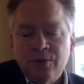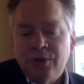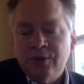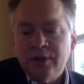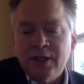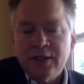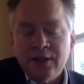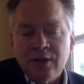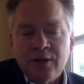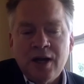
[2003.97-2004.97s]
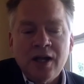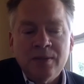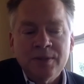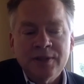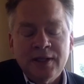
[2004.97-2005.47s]
you liked another
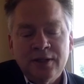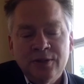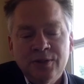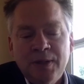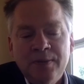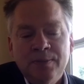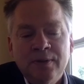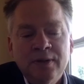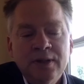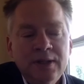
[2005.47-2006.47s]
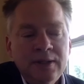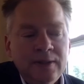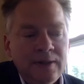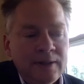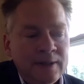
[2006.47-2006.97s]
columnist at a newspaper.
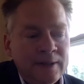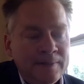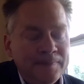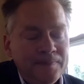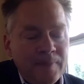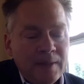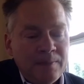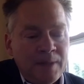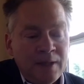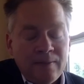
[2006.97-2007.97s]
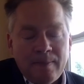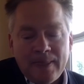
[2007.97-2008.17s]
But